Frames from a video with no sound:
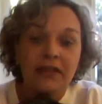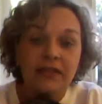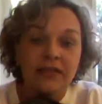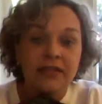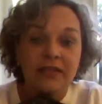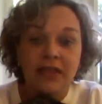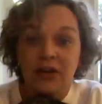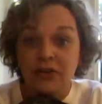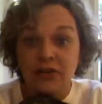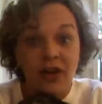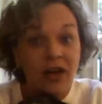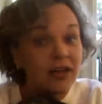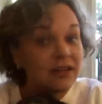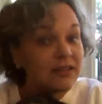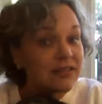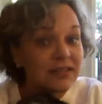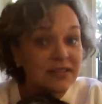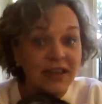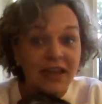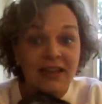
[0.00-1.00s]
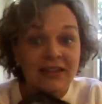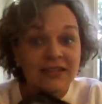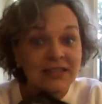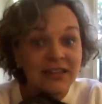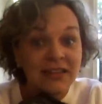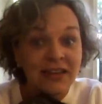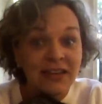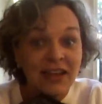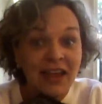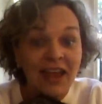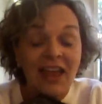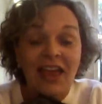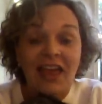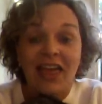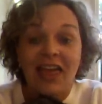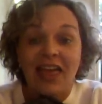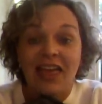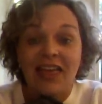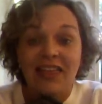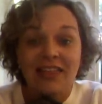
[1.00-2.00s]
They're not disgusting.
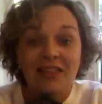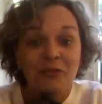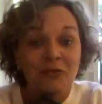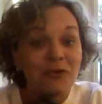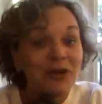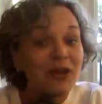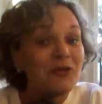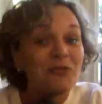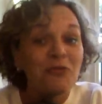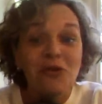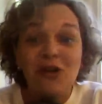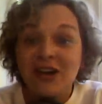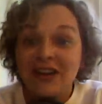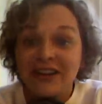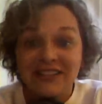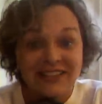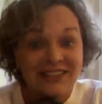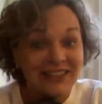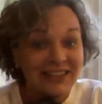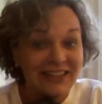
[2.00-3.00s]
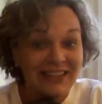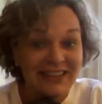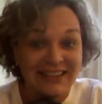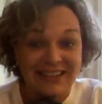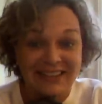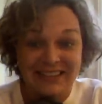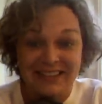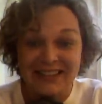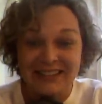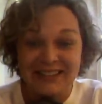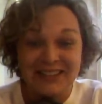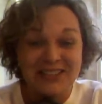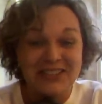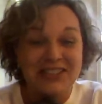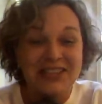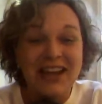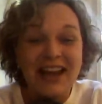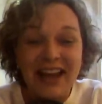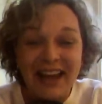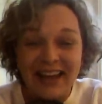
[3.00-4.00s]
We want to see these
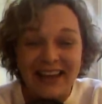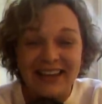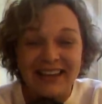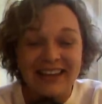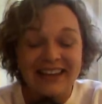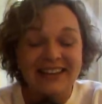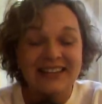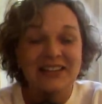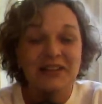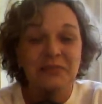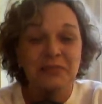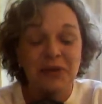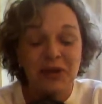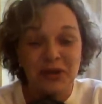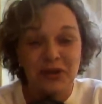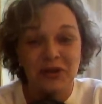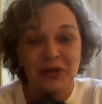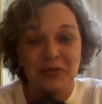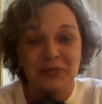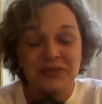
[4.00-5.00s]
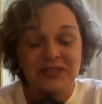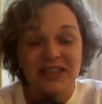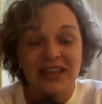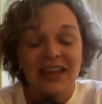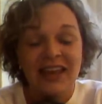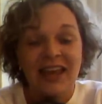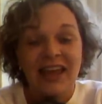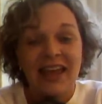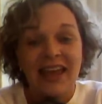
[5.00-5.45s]
giant poops.